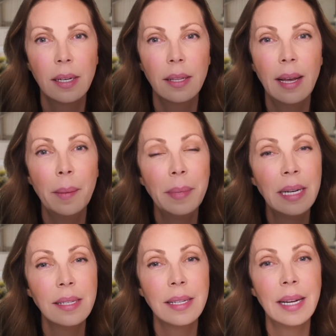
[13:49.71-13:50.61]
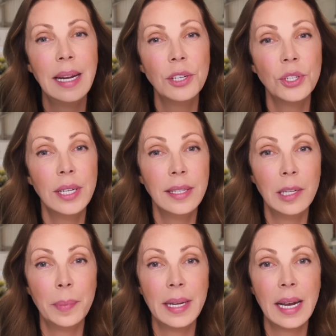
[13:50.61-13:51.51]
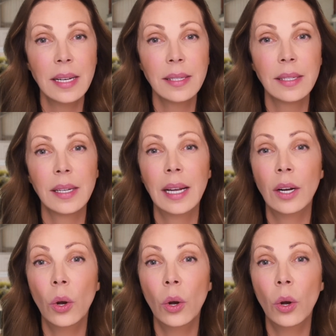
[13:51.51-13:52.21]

That means that HTTPS can